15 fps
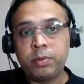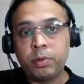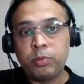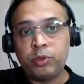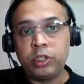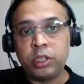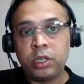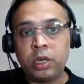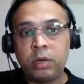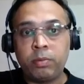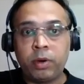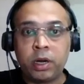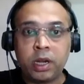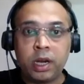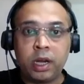promotion,
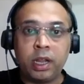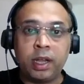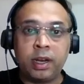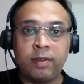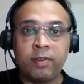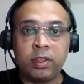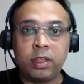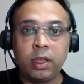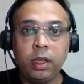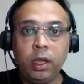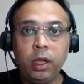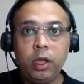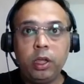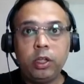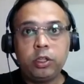and marketing and everything.
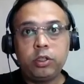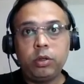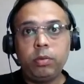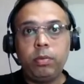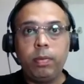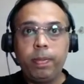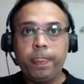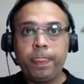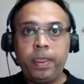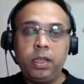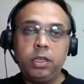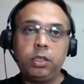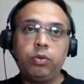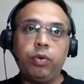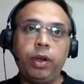So,
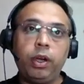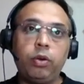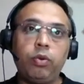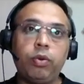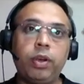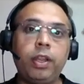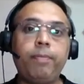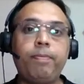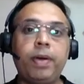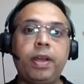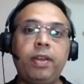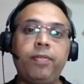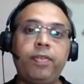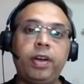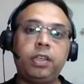this is going to reap
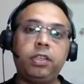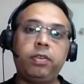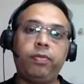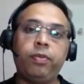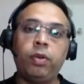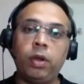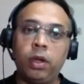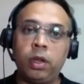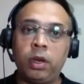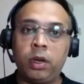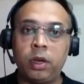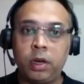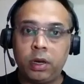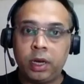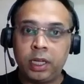benefits
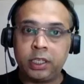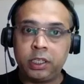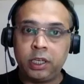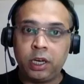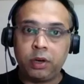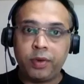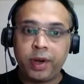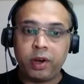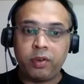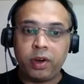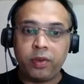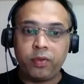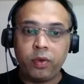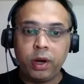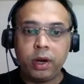in next year
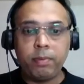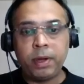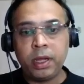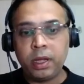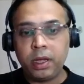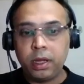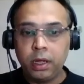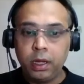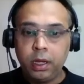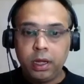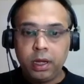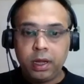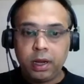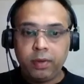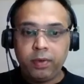2024, and my
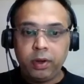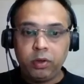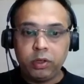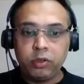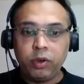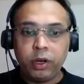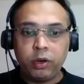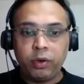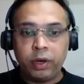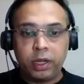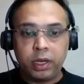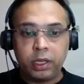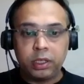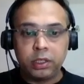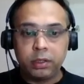revenue is going to
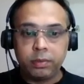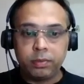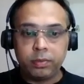increase,